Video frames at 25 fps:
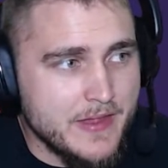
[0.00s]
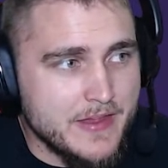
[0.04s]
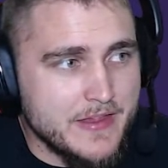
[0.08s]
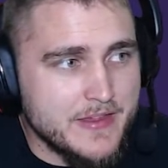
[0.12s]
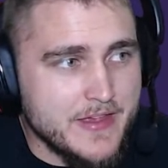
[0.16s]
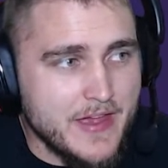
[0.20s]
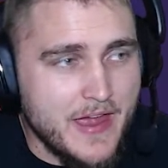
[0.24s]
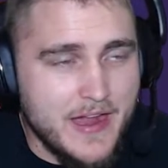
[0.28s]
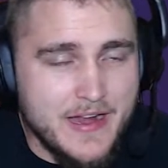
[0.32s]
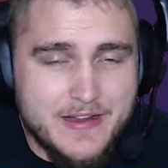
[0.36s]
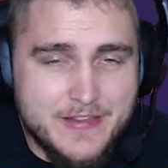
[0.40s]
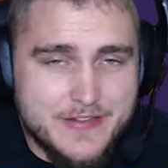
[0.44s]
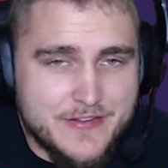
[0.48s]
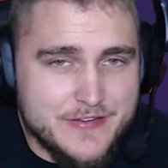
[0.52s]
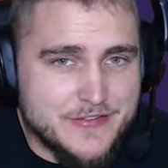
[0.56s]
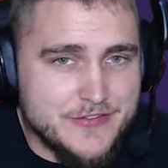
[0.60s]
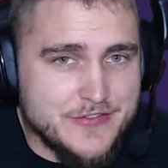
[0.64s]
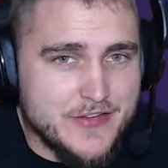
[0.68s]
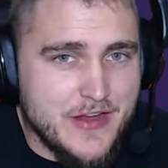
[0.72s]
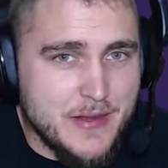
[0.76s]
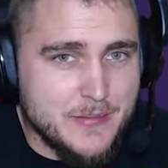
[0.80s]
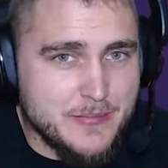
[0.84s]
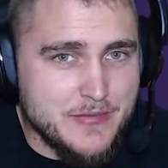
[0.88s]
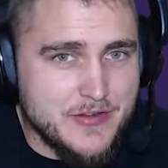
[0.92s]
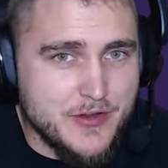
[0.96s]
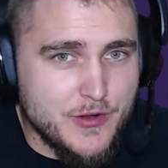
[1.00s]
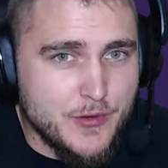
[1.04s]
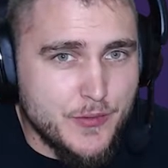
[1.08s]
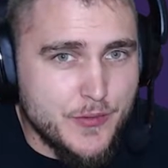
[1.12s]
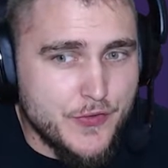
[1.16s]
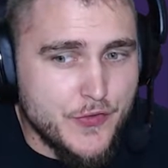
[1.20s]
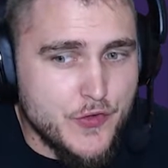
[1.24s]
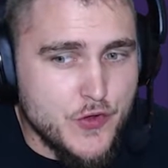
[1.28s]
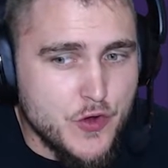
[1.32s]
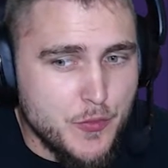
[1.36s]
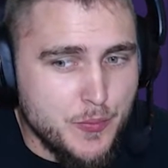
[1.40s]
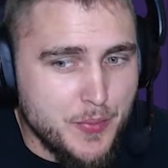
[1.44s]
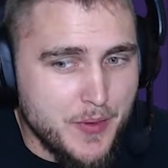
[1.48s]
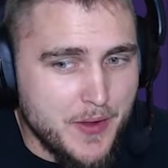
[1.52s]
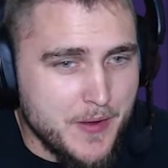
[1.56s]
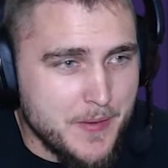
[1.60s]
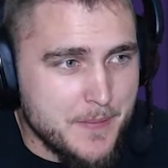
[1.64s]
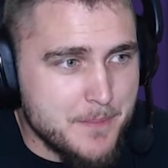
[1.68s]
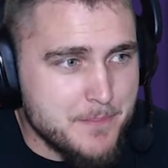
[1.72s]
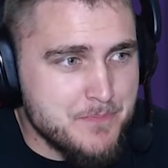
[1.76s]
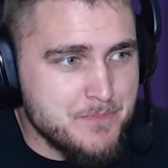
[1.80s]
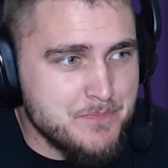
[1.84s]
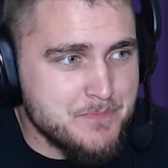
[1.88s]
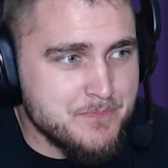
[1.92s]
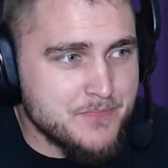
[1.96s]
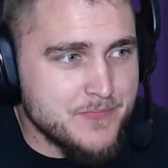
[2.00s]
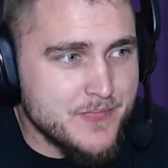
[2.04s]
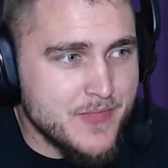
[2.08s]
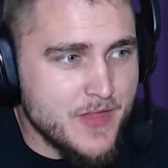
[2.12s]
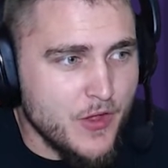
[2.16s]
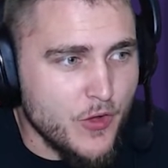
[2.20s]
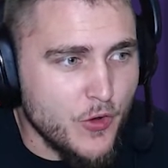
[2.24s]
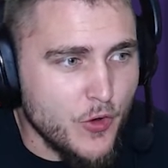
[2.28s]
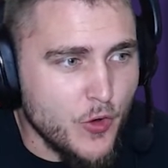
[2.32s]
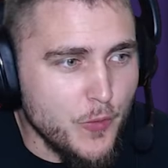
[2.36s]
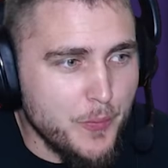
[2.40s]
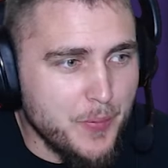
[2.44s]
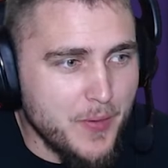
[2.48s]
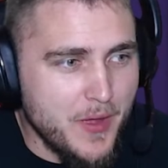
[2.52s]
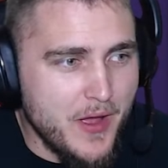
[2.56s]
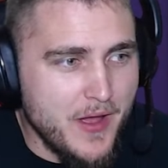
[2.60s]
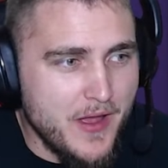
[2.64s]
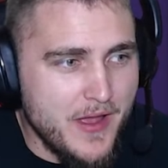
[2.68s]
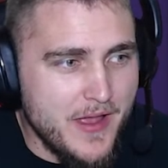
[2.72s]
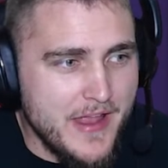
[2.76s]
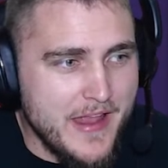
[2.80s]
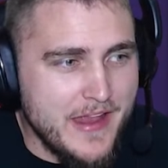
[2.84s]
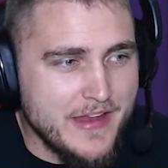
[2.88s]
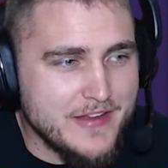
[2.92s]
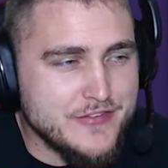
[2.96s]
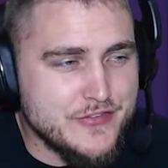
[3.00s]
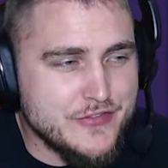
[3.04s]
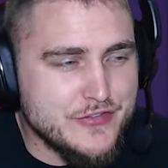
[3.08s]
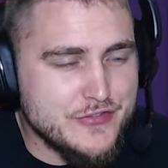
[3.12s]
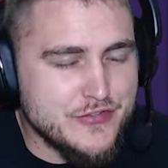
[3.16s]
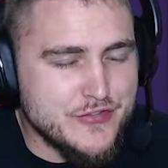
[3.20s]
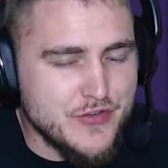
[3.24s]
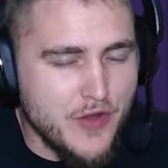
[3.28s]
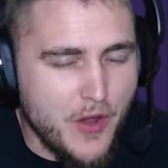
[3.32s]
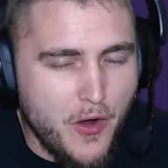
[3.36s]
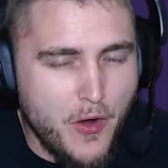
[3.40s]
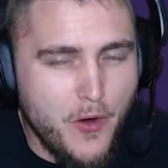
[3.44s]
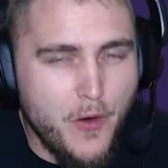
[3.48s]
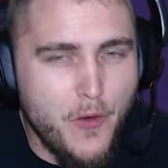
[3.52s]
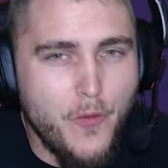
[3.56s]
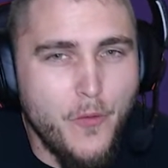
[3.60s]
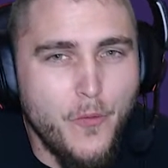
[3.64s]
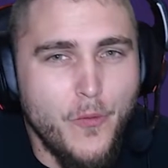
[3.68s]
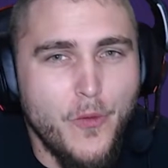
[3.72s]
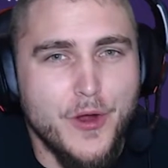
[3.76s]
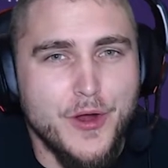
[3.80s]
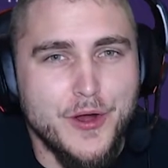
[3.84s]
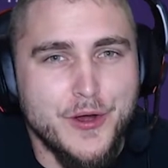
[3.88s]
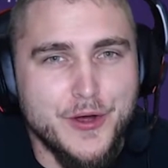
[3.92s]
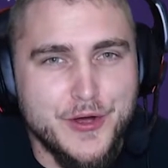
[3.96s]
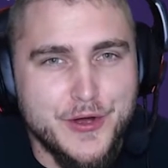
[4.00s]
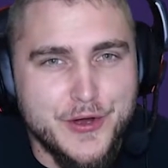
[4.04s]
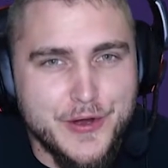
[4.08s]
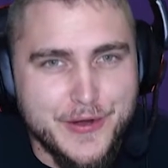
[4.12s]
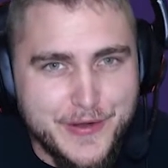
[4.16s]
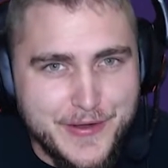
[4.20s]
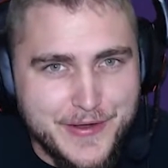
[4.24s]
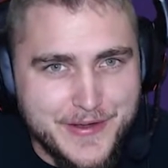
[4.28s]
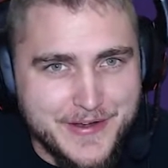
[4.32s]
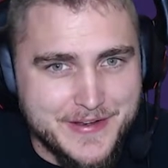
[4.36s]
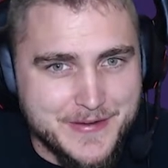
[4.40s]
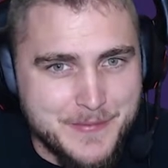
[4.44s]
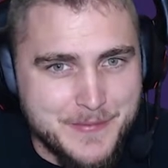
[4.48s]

Kind of the same deal with Koopa. Koopa is so good.